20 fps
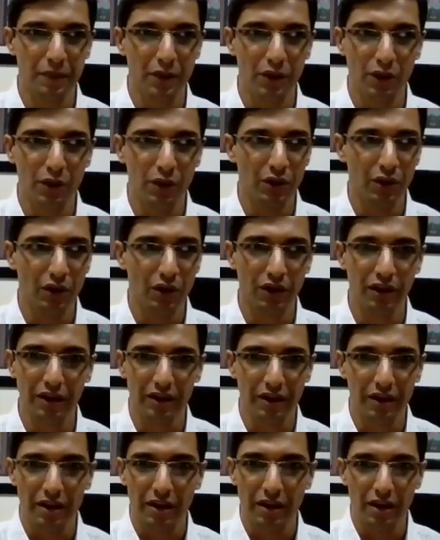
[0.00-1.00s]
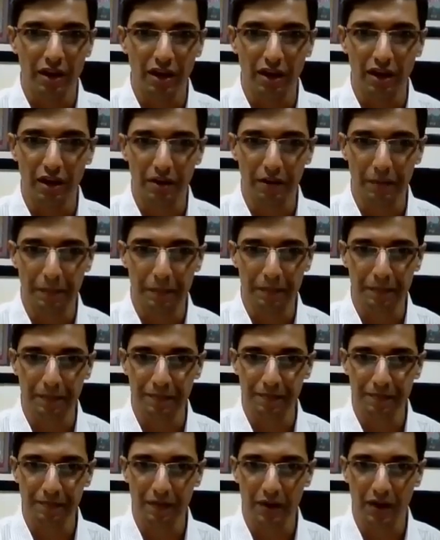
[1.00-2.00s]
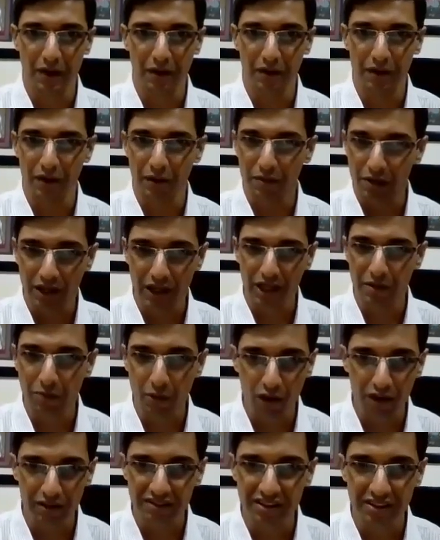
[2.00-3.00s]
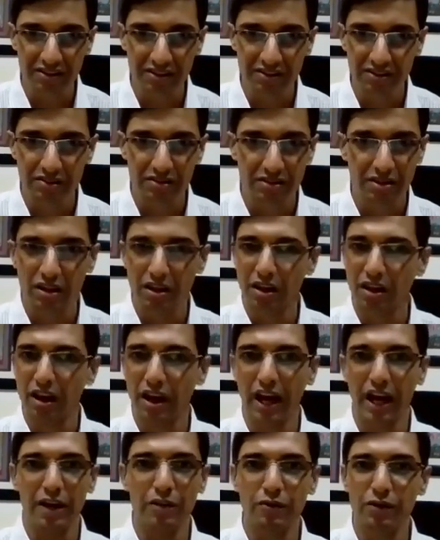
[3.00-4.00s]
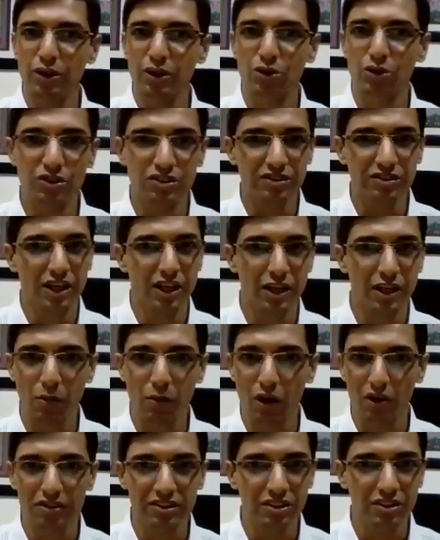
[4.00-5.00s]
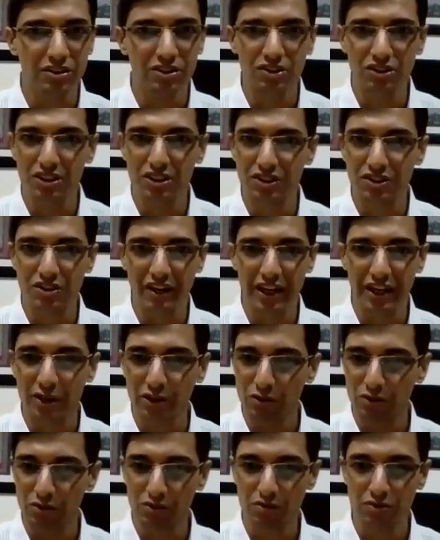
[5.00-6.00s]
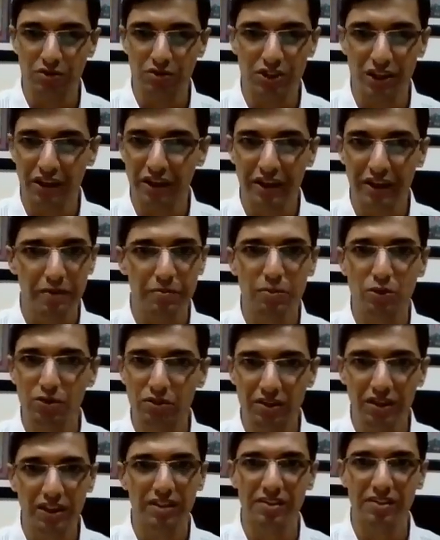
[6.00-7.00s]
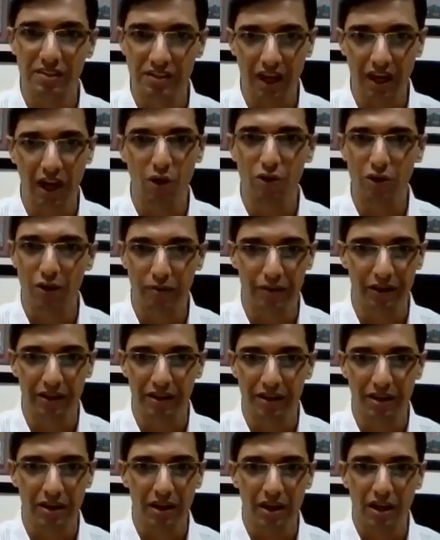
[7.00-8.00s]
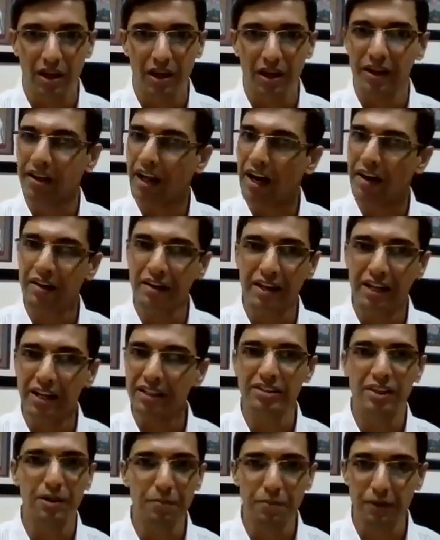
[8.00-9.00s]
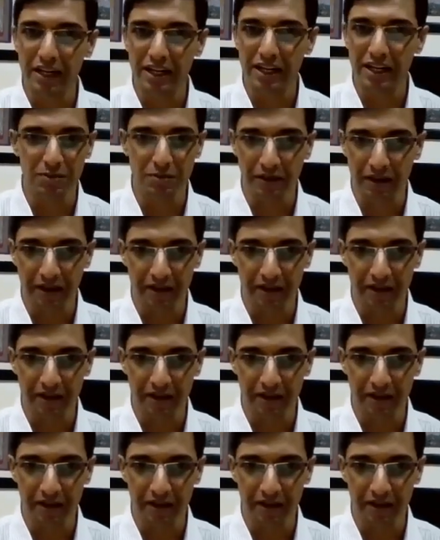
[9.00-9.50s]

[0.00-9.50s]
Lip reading: your uh, color boxes, and with those color boxes she tried to generate a music out of it. That really surprised me. I